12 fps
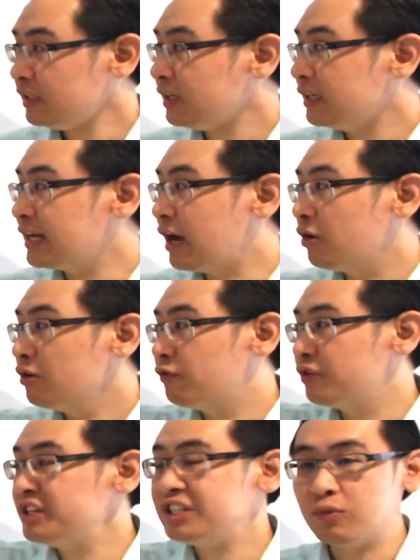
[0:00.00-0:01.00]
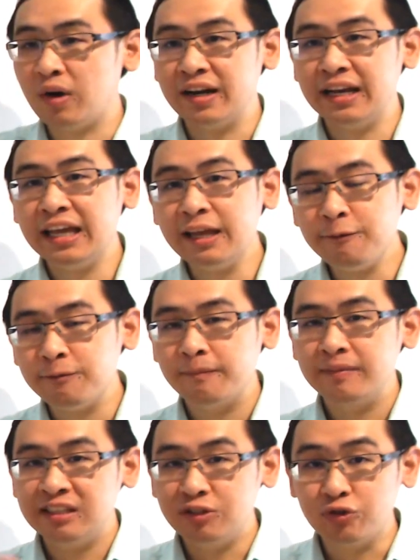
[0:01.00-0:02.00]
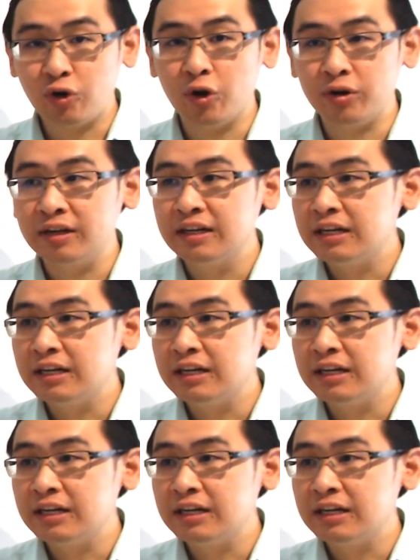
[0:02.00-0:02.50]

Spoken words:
Now for this one if you wrote